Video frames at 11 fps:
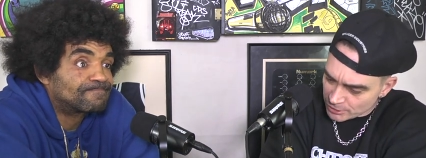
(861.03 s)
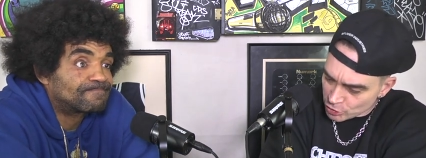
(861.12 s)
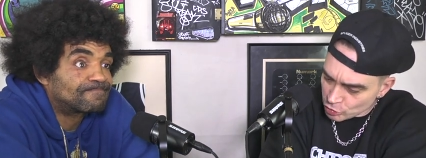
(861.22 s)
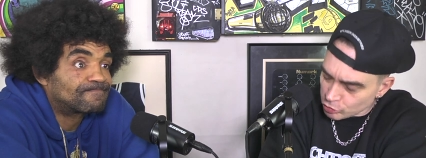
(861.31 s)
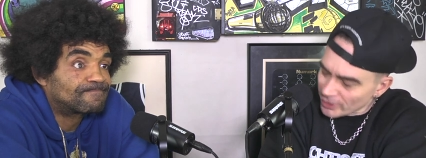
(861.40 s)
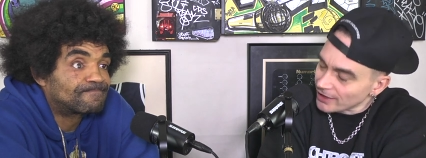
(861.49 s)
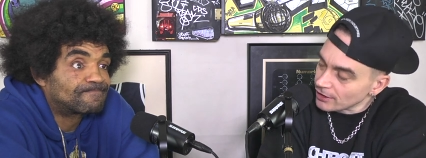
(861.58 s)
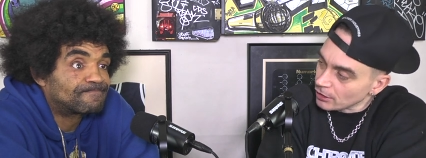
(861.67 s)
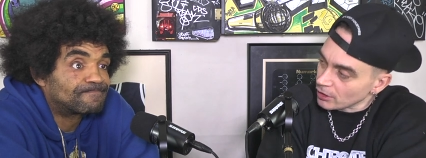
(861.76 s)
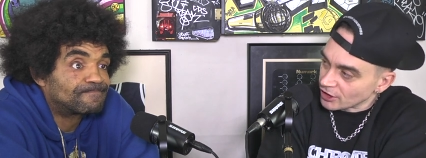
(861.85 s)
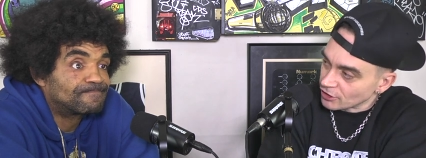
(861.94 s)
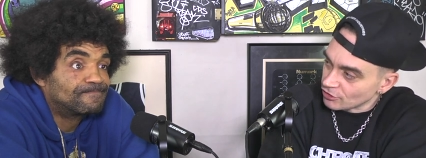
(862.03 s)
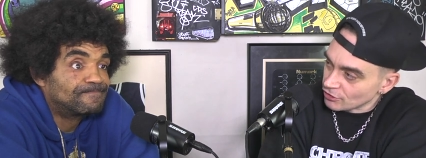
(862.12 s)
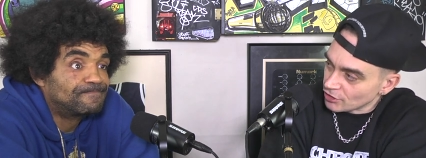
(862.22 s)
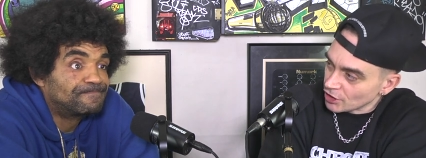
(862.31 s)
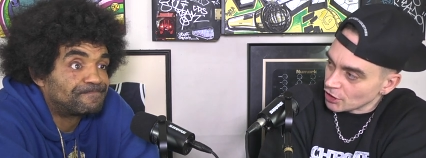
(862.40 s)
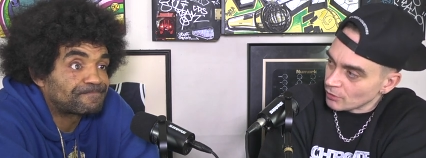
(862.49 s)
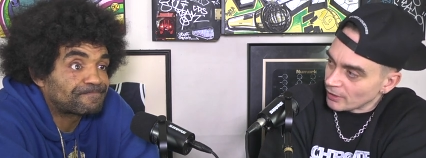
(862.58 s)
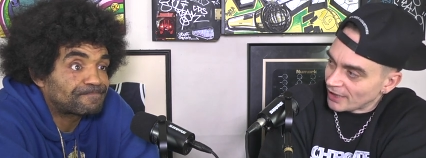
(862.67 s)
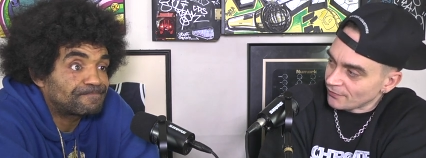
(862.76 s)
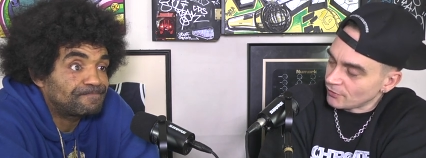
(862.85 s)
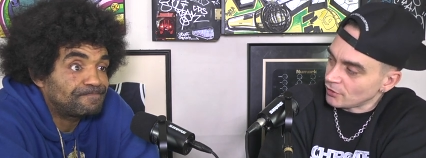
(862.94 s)
Speaker 1: street knowledge that you
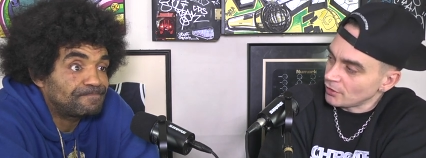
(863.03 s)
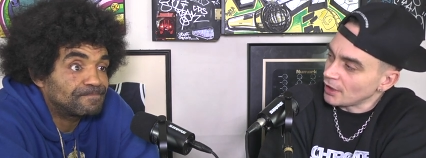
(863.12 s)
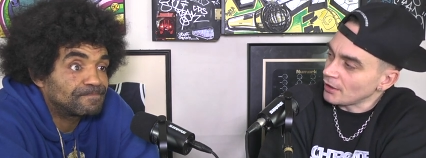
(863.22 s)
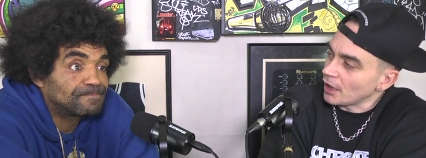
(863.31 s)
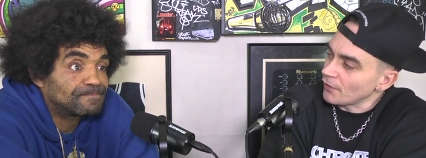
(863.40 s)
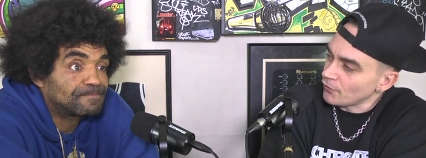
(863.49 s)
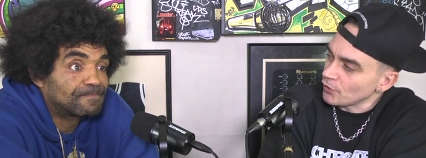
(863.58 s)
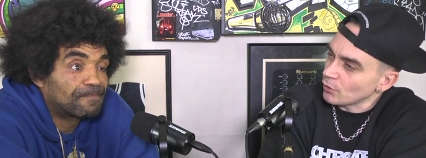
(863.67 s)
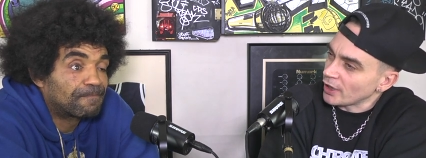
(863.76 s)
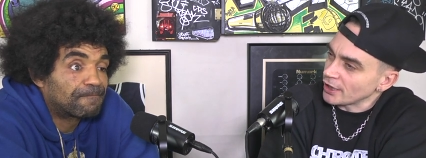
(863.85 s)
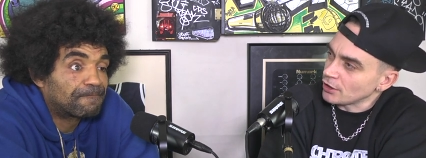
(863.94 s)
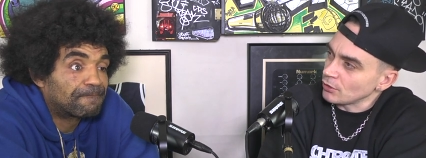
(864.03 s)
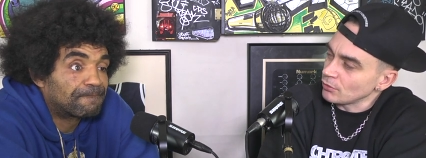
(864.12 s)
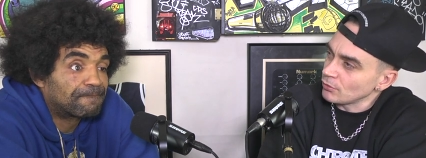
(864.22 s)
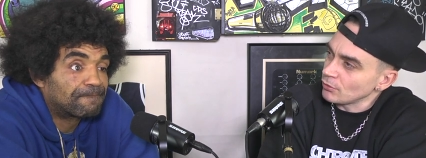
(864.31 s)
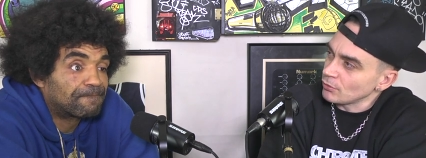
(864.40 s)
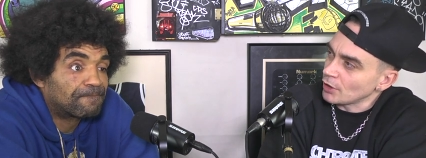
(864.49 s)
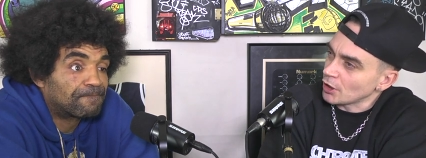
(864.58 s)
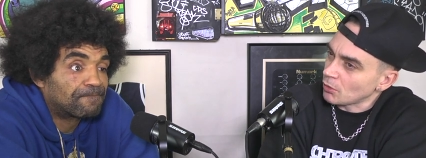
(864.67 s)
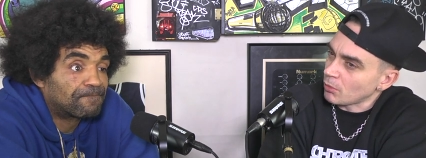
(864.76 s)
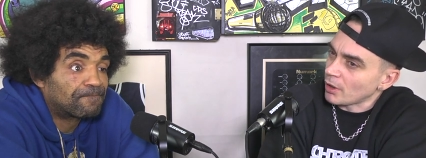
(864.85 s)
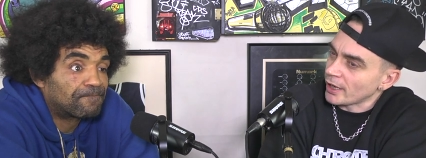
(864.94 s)
have to, that I feel like you
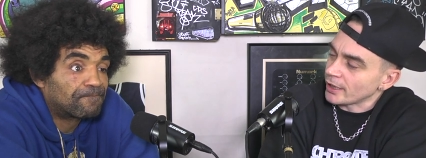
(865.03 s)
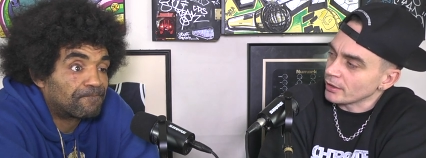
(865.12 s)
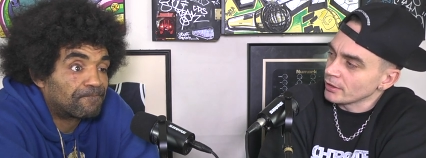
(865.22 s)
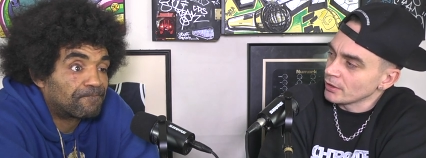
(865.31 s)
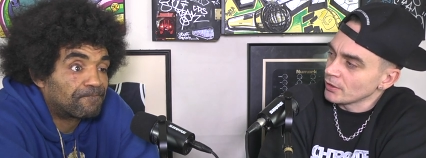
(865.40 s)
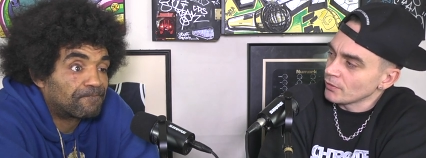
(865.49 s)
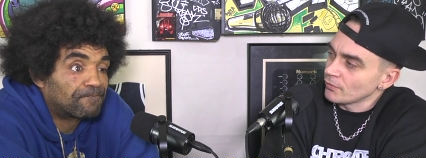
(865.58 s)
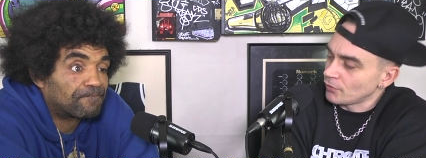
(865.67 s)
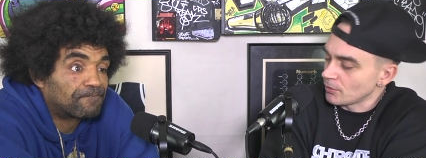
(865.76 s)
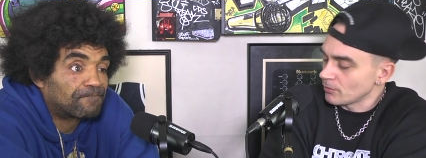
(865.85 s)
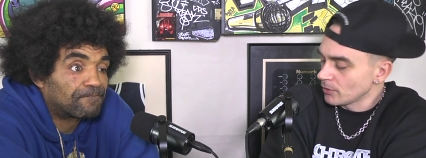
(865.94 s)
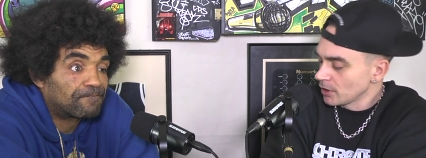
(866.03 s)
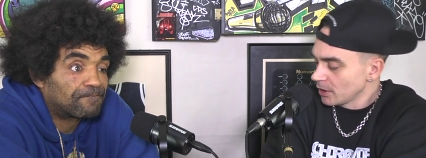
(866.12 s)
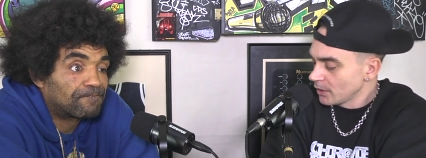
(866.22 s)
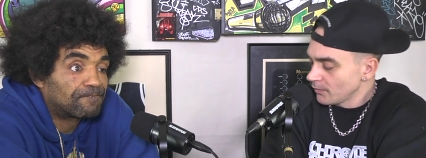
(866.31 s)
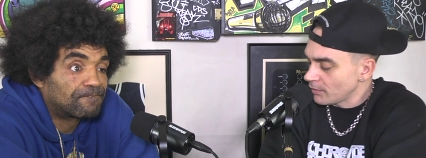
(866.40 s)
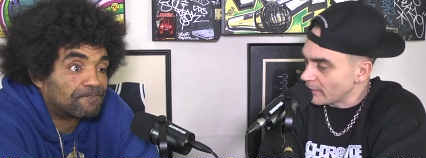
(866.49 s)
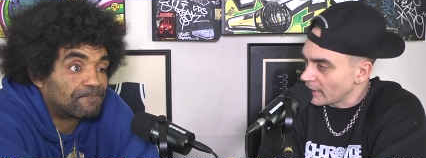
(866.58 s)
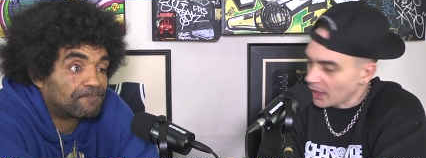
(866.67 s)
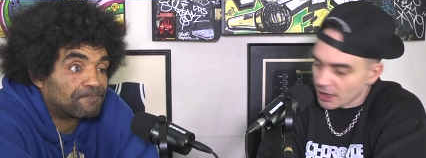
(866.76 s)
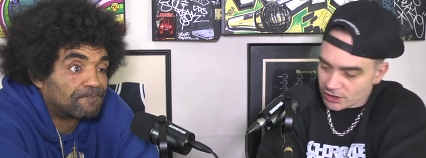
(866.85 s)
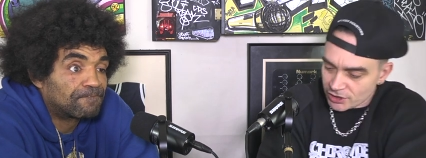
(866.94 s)
acquire from from the
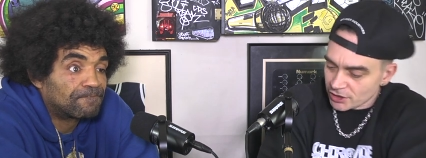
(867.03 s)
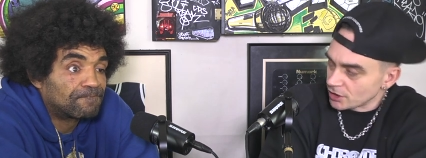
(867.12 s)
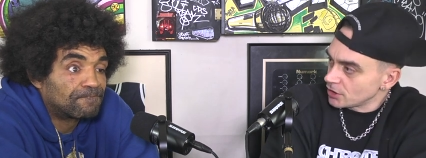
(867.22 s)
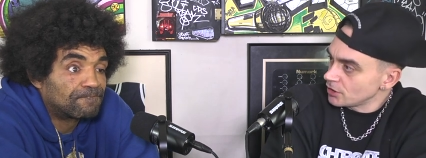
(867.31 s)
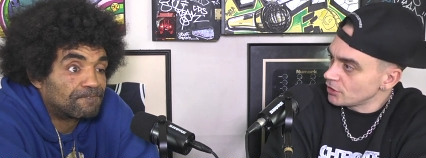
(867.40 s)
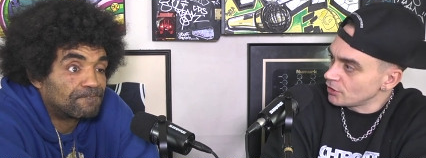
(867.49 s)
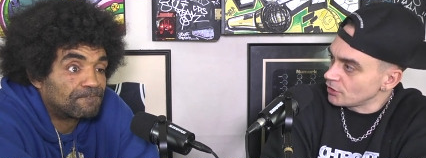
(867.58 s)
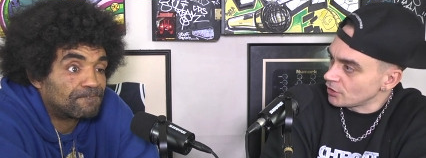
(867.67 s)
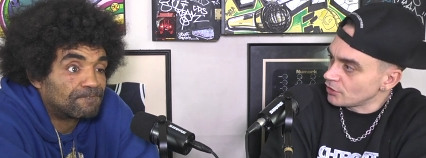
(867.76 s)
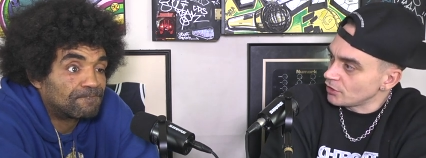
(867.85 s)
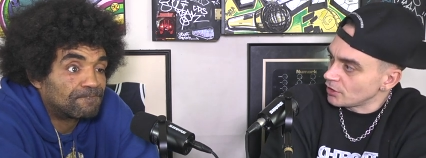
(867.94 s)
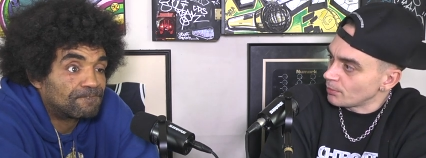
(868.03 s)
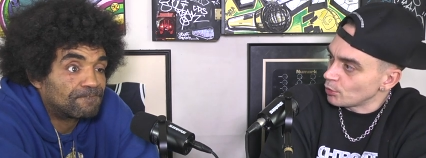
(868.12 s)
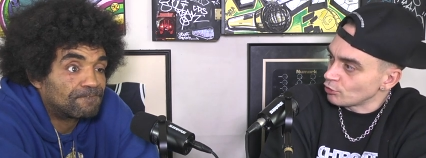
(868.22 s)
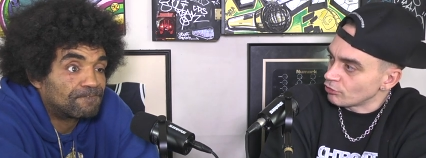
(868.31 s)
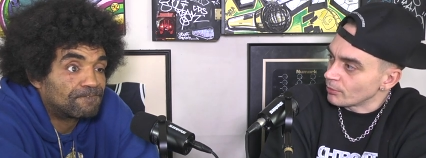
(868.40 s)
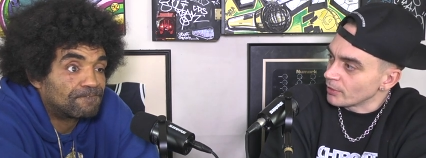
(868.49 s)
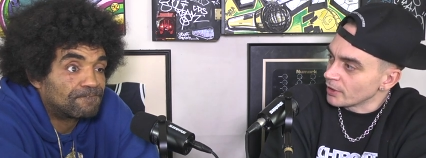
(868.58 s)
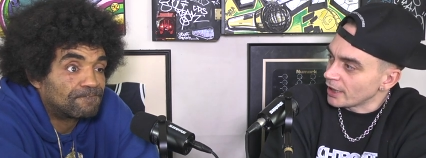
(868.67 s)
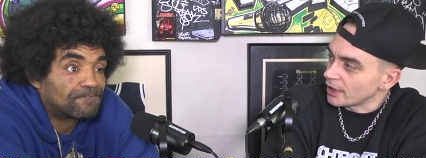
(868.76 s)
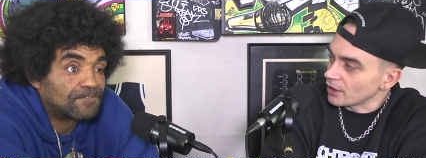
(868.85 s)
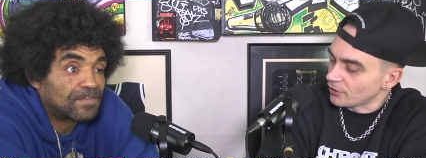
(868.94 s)
gutter to the to, to the boardroom,
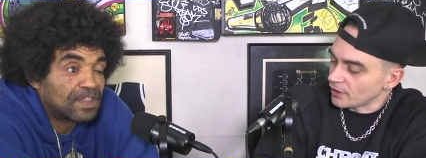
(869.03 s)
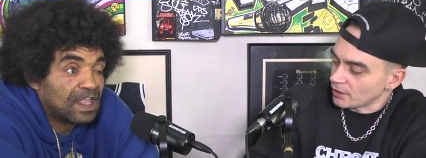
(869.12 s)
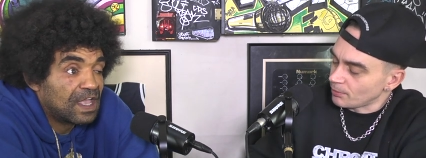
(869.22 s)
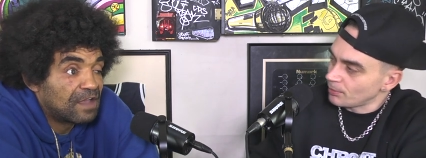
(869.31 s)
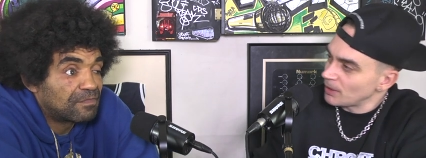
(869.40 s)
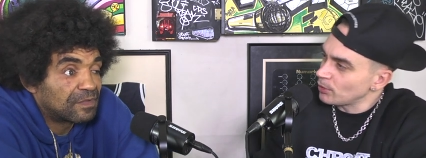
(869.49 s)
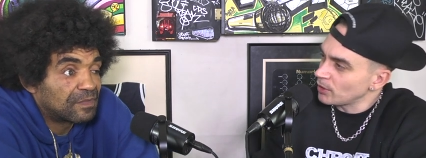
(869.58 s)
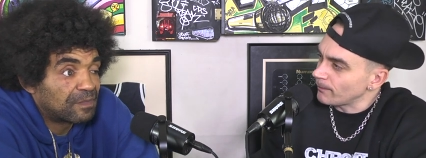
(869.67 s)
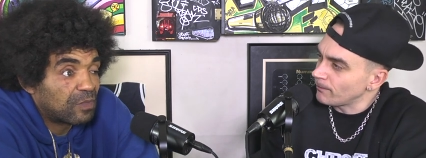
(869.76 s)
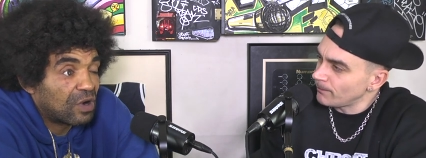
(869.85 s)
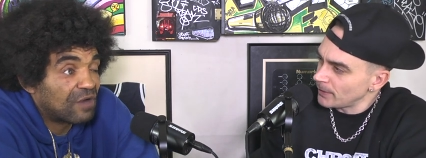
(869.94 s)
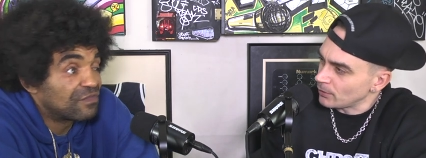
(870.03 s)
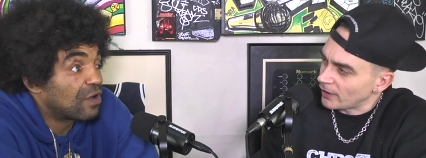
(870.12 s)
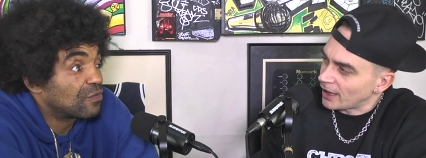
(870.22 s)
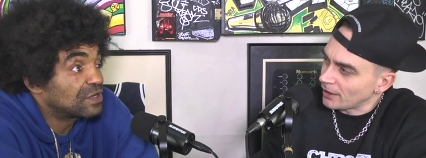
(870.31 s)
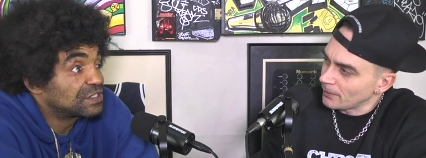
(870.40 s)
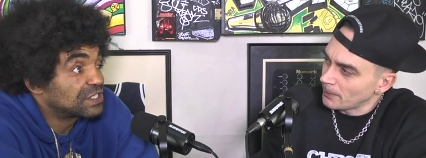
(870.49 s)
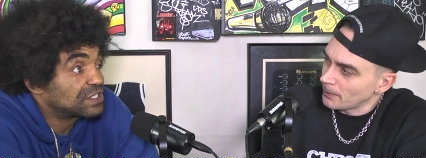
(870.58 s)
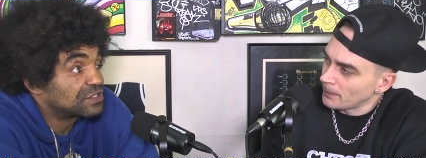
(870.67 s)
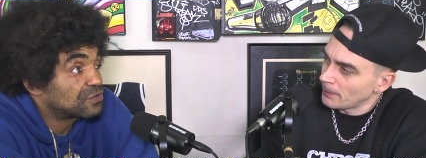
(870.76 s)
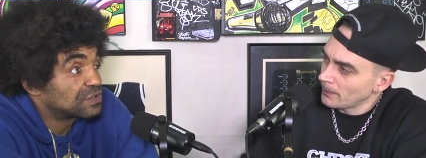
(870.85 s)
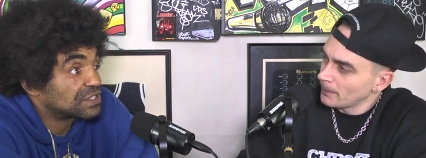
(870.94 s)
and I think people can well, feel. Well,
Speaker 2: no, it's,
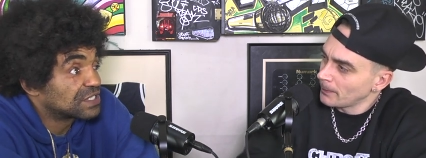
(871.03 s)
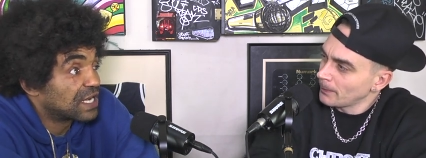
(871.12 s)
it's all the